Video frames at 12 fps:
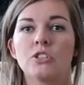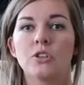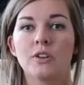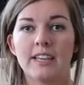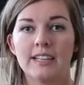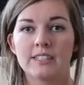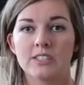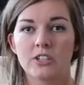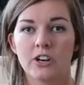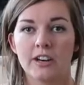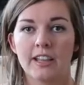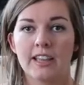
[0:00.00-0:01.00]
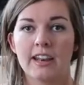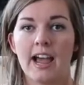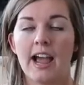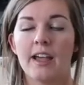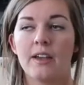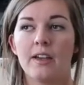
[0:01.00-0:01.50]
So to get started,
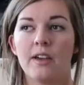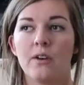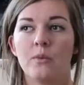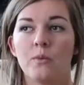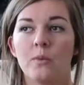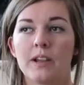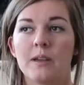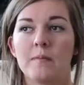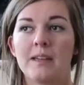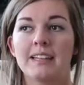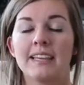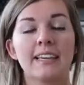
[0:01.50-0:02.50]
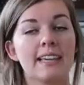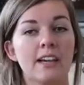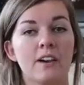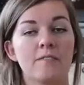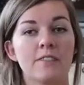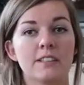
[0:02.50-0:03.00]
I recommend kicking
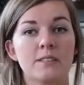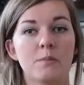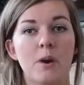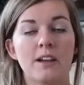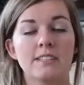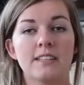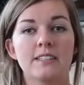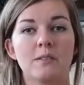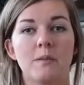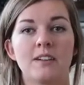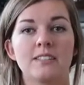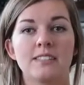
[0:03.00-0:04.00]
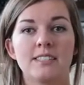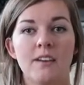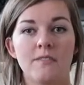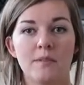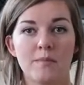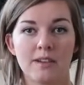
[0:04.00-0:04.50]
off this process about
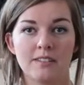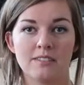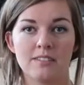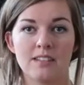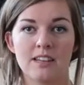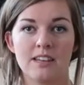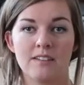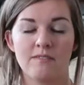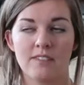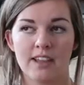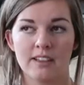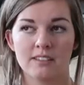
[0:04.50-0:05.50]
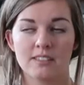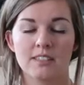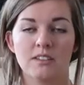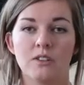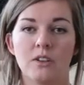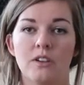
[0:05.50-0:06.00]
7 months in advance.
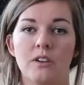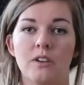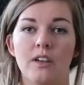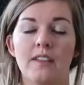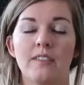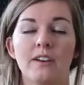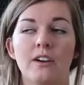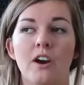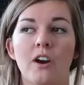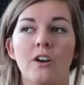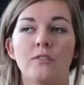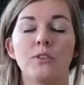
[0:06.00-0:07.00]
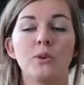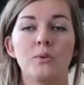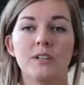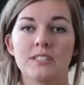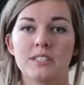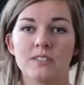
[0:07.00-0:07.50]
And there are a few
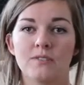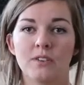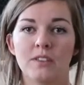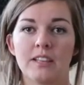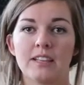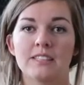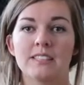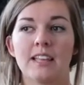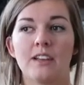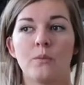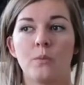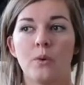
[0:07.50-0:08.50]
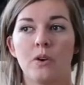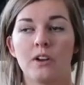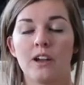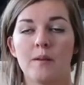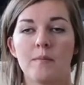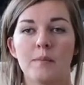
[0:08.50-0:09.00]
reasons for this that
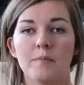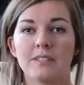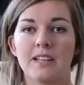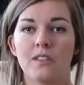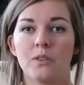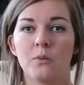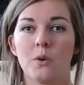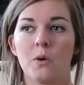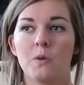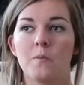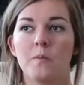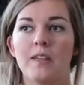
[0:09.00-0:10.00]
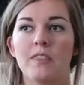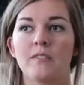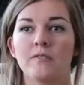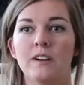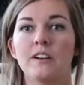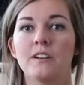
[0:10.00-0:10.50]
will come up down the road, but the
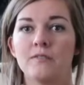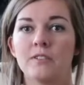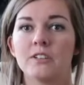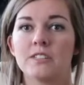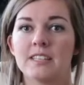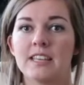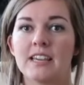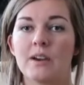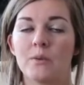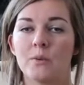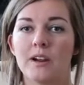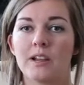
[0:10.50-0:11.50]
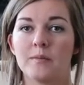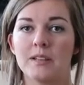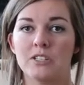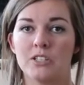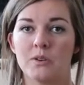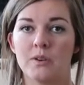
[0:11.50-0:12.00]
very first thing I would
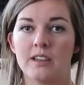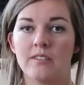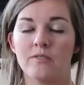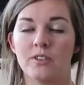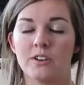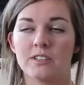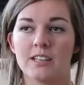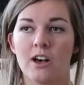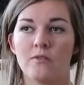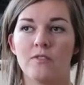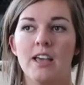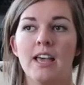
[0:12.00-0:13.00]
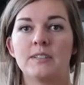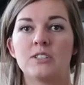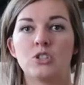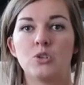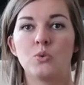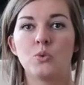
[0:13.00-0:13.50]
recommend doing for yourself
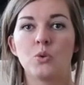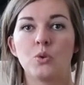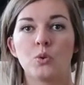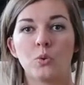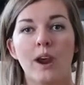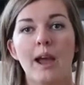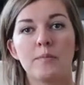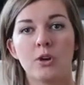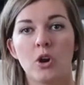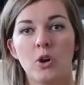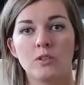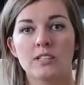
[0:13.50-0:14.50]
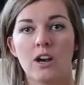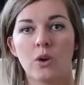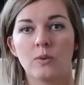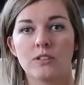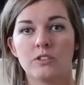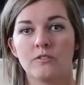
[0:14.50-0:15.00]
is to grab your
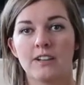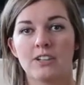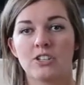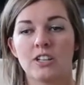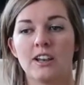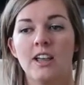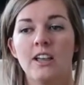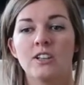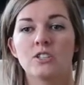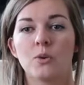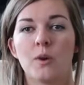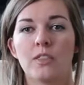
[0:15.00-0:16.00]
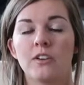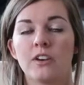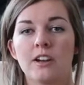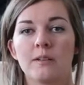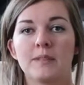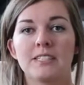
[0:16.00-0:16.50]
hotel reservation. So whether you're
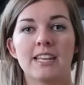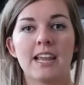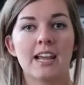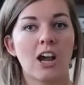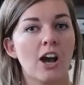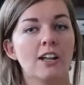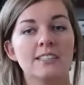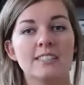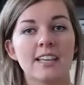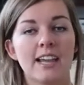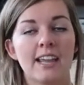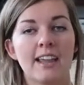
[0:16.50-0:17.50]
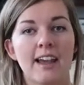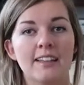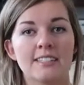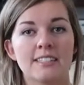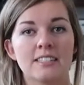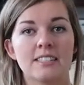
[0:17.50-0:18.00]
going to be staying on site
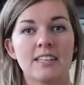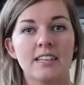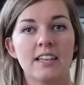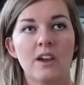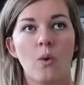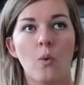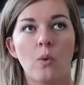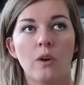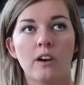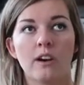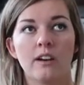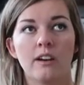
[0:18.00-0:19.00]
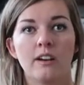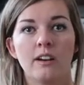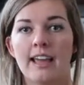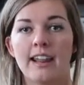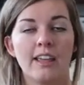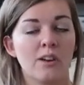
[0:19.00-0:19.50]
at Disney or
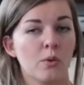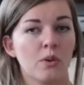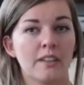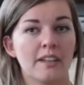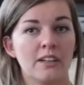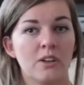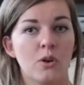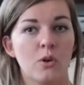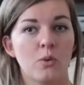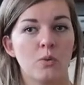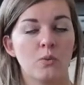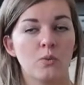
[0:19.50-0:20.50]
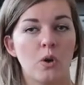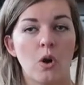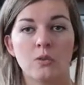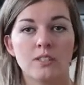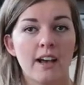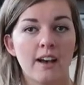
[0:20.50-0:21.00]
at an Orlando
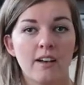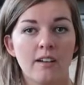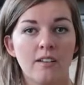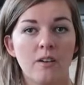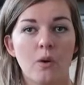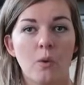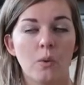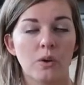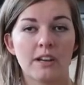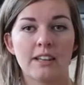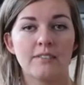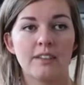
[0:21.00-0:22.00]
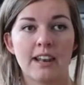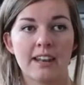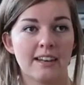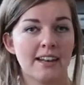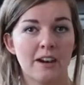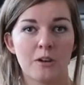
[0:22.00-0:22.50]
hotel or even
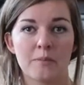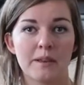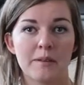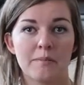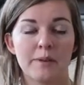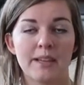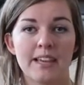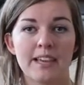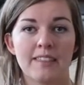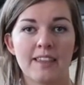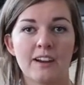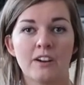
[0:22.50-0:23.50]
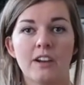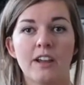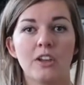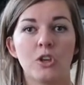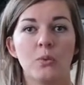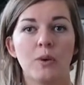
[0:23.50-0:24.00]
at an Airbnb in the
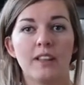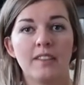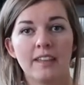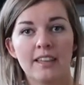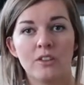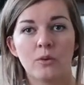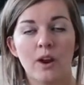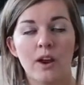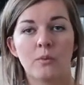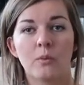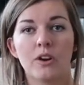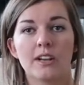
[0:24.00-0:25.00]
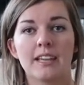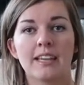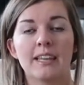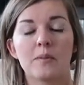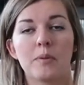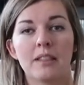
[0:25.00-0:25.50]
area, you want to lay the groundwork
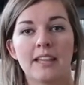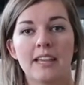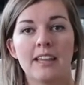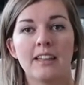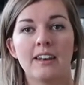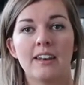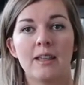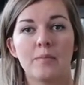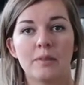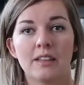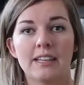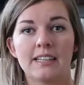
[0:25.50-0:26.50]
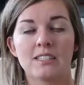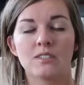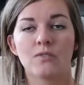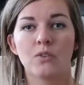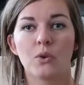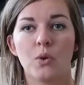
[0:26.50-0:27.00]
and get a plan in place
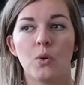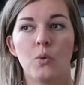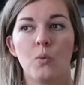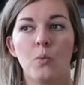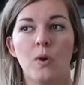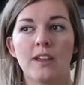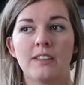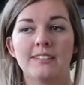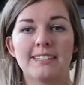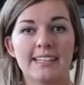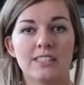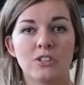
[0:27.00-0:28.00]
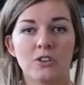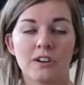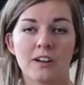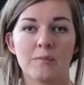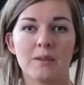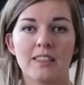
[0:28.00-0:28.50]
for what dates you're
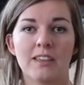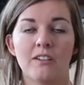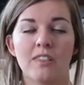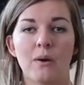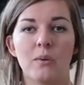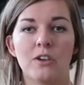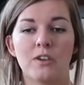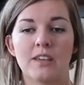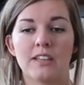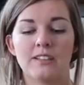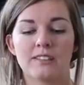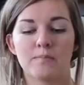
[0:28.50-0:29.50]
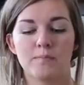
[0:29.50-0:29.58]
going to be there. That way you can